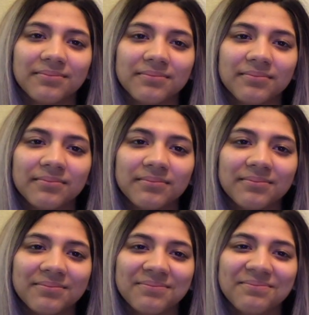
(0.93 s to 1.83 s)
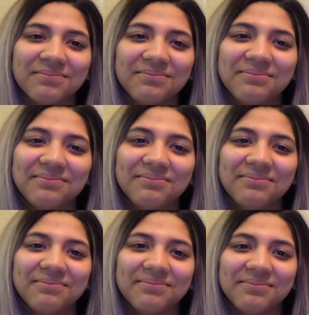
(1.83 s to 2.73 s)

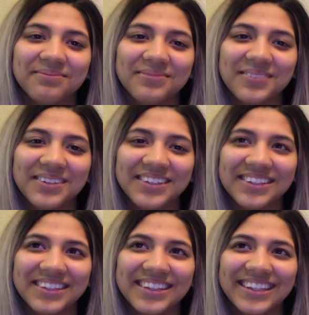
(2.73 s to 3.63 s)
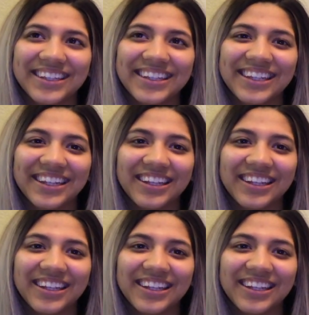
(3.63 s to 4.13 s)
[no speech]